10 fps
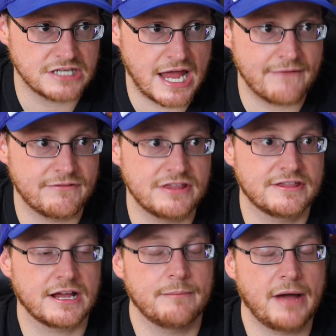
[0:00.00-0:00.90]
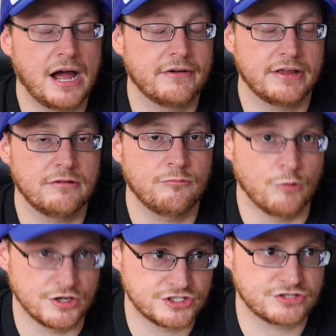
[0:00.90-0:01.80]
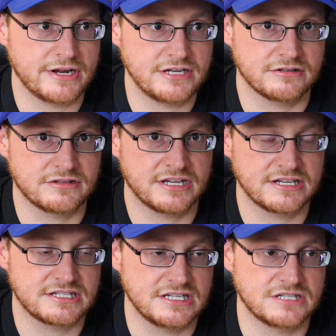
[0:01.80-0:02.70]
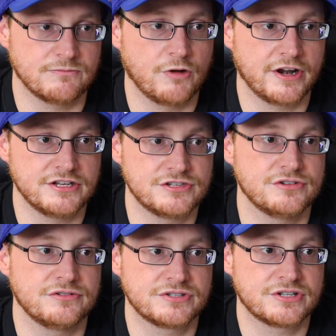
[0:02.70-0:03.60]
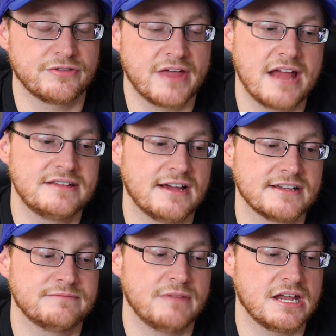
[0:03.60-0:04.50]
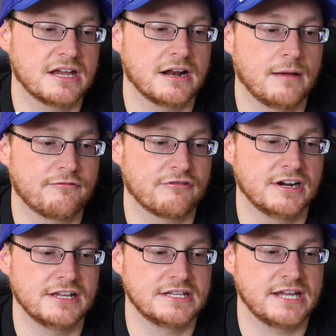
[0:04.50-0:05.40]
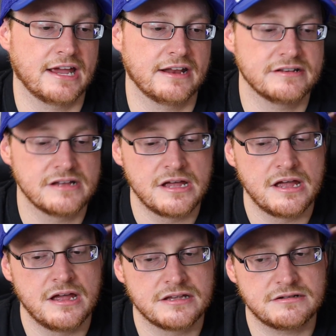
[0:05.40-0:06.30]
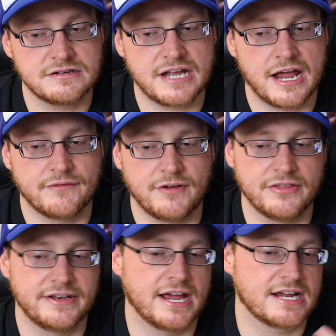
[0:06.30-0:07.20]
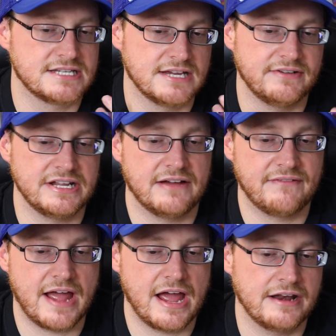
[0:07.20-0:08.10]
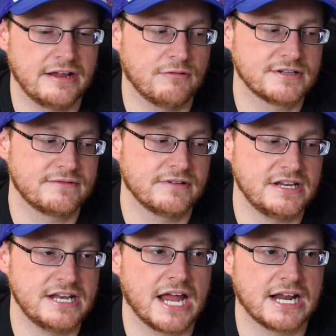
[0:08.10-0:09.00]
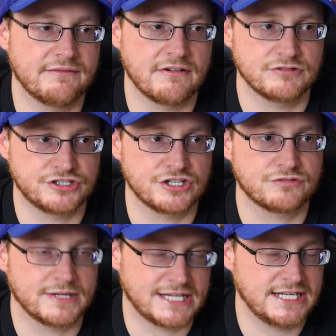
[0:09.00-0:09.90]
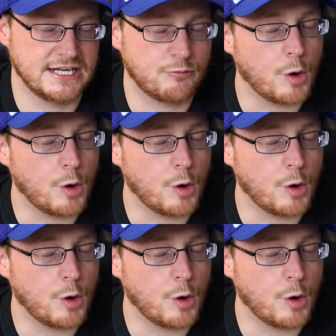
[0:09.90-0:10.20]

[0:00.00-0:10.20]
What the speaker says: everything about it was Stranger Things season 1 and 2. So that does make it up for it at the end. So again, of all the negativity I've had, it wasn't really negative, it was just what they did